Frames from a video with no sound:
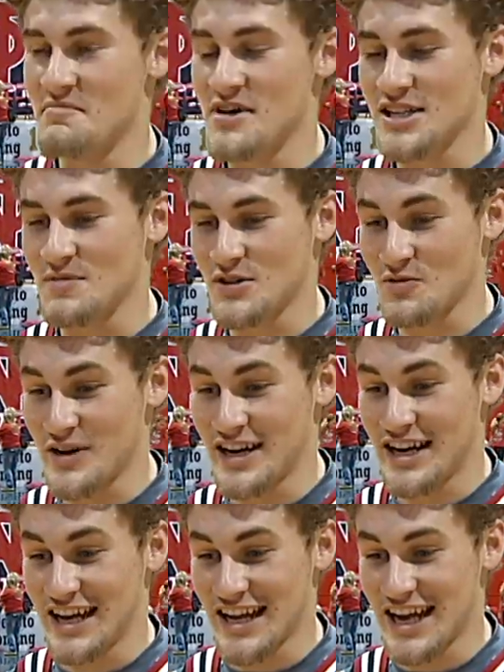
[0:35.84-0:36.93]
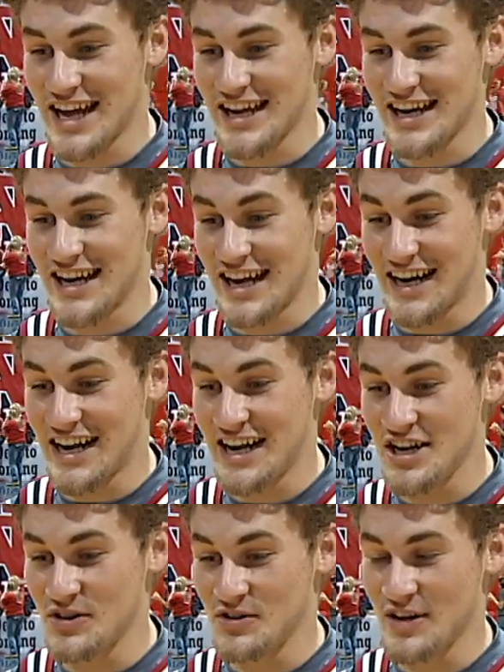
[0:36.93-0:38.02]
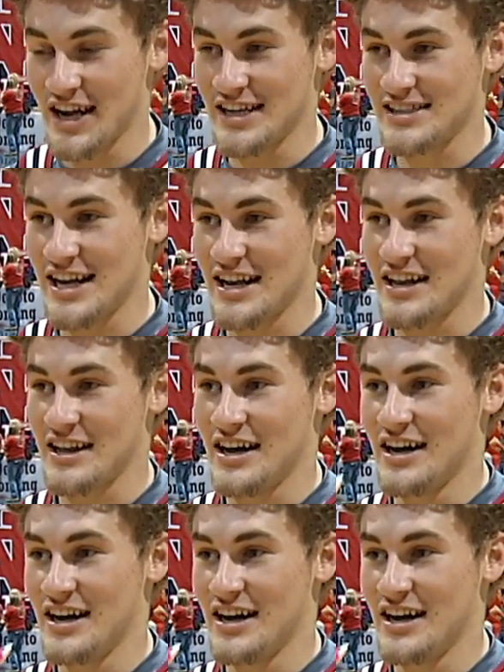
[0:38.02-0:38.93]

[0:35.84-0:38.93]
mix between a lion and an eagle, and it's got the